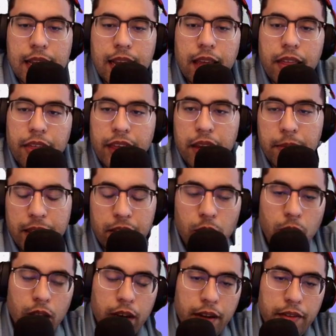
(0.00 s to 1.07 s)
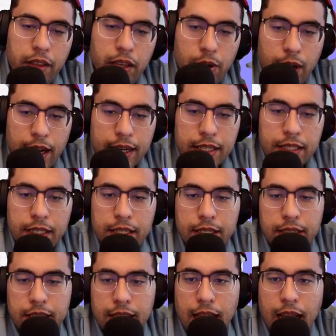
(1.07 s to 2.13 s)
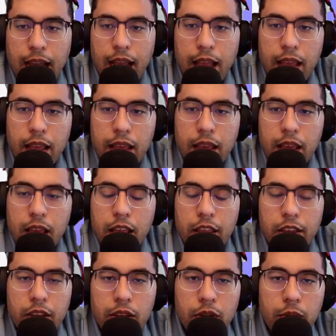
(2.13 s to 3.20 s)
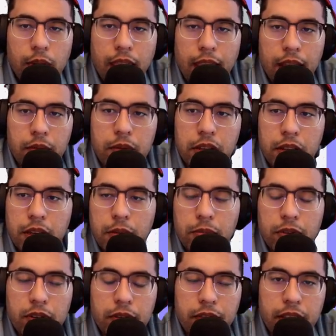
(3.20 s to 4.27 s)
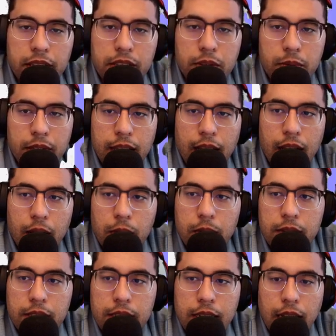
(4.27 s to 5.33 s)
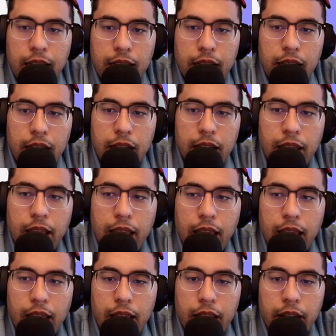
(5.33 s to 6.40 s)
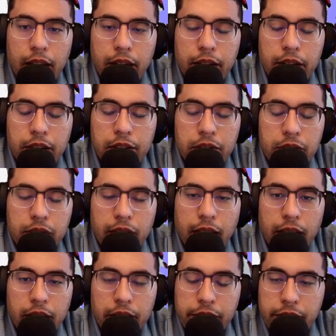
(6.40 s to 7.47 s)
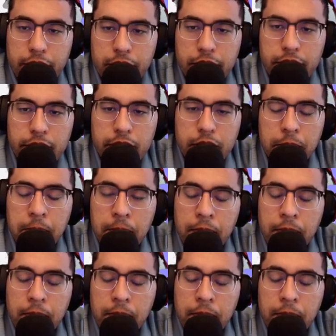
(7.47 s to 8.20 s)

And the thing about the quality of the UX is that you can't really improve this without data and user interviews.